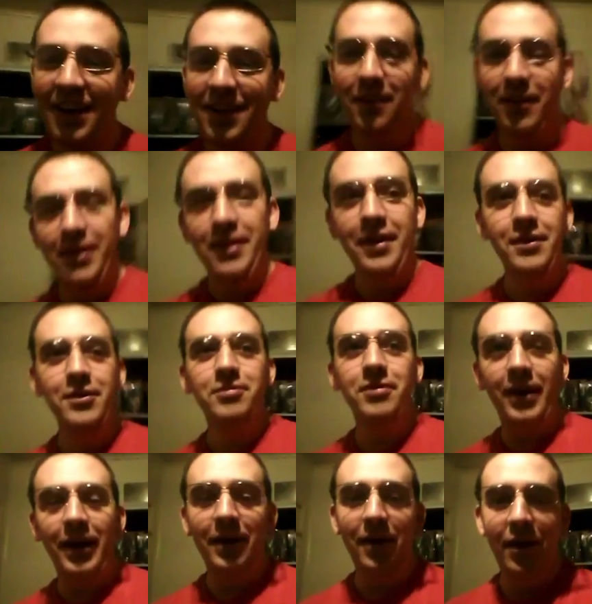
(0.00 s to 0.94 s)
I had to do it. It was
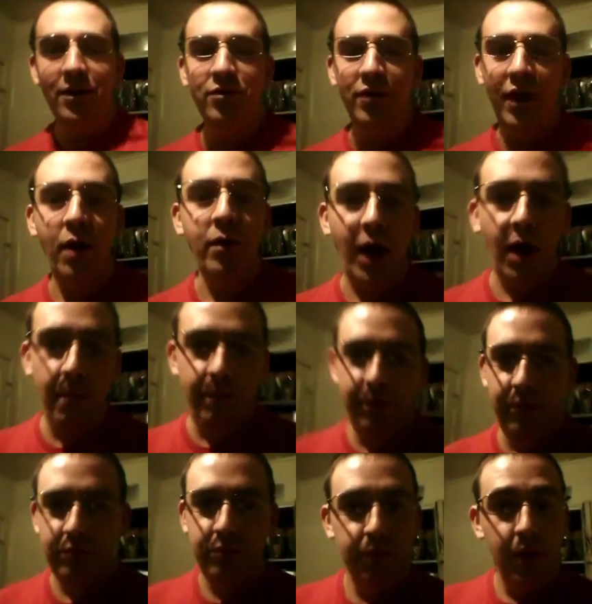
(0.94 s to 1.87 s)
funny. That's fine. Okay.
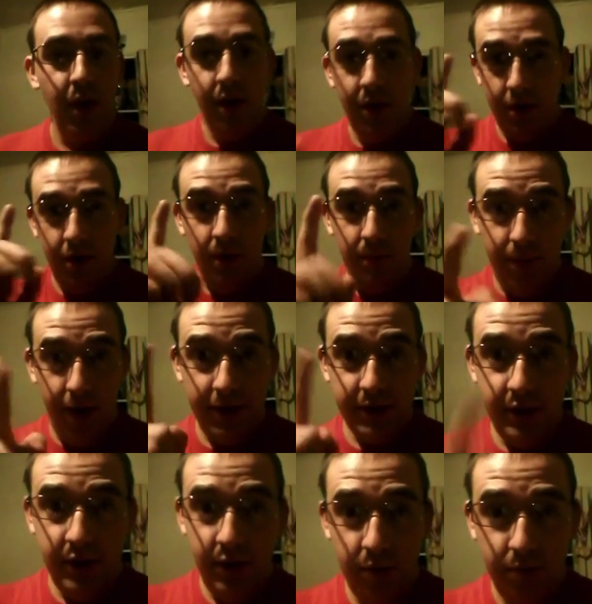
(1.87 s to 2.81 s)

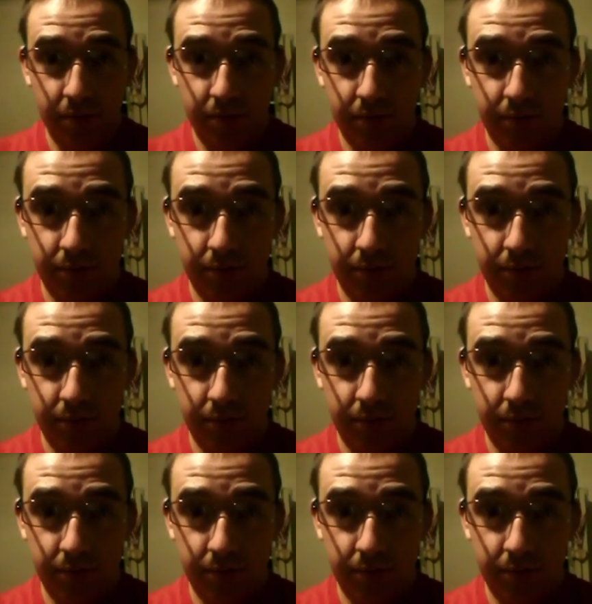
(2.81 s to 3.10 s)
Back to you.